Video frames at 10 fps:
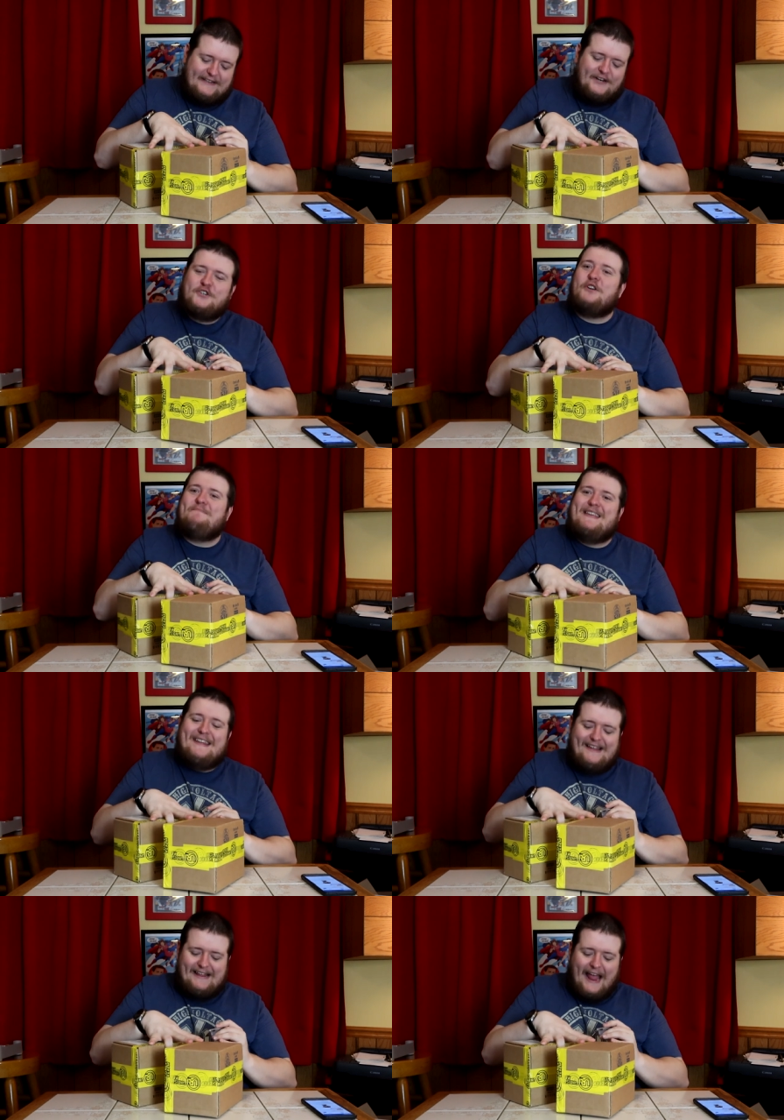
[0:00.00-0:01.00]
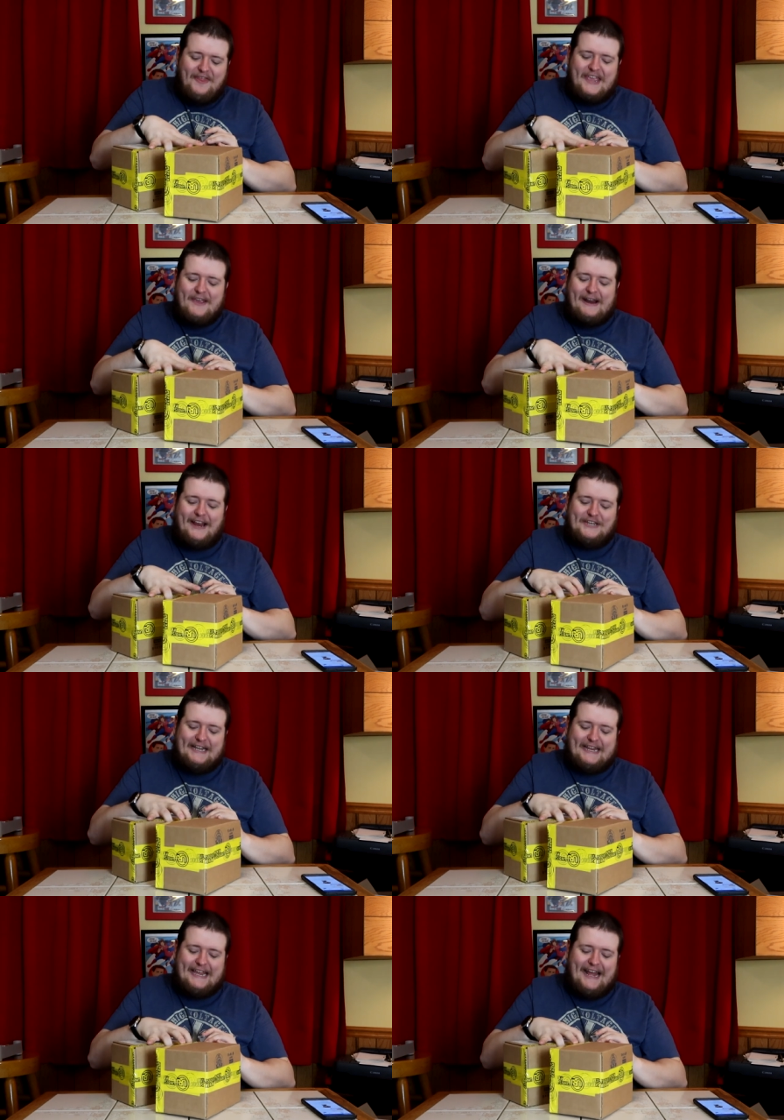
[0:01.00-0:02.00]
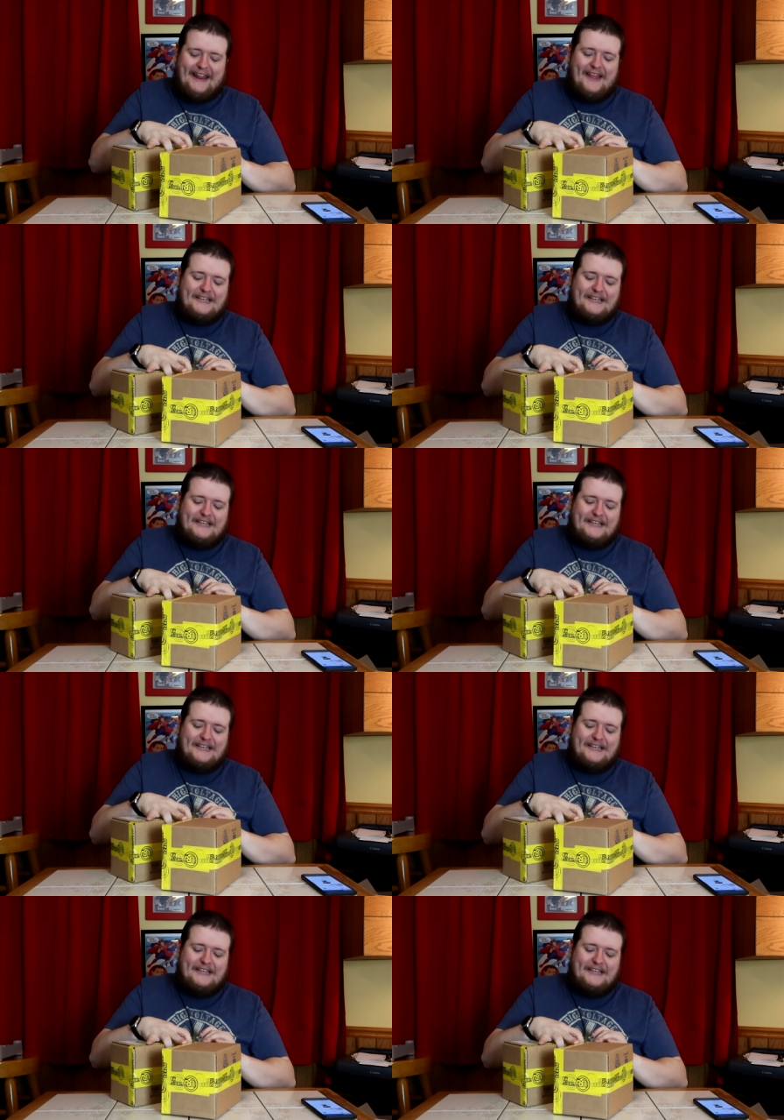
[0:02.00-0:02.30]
There should be. I think he would actually get a kick out of that,